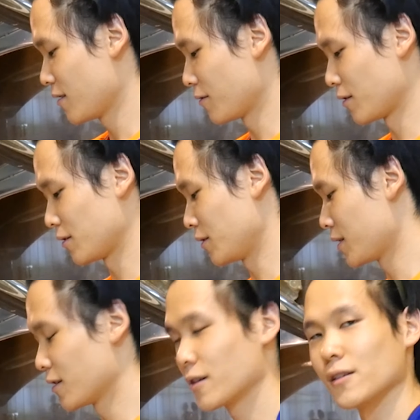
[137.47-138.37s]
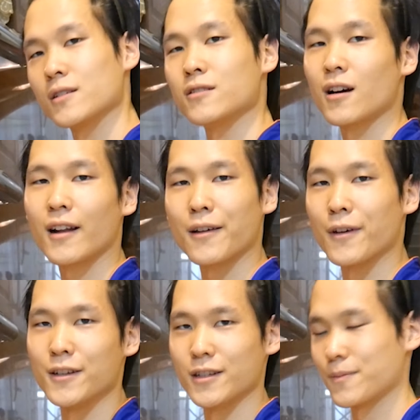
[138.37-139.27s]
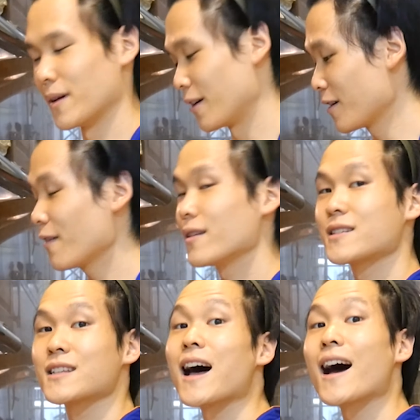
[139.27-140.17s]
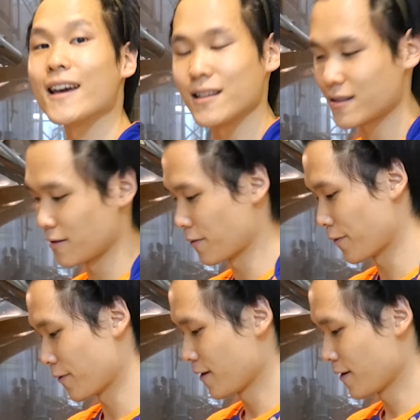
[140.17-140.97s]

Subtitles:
Well, circles do not have edges, but around the sides of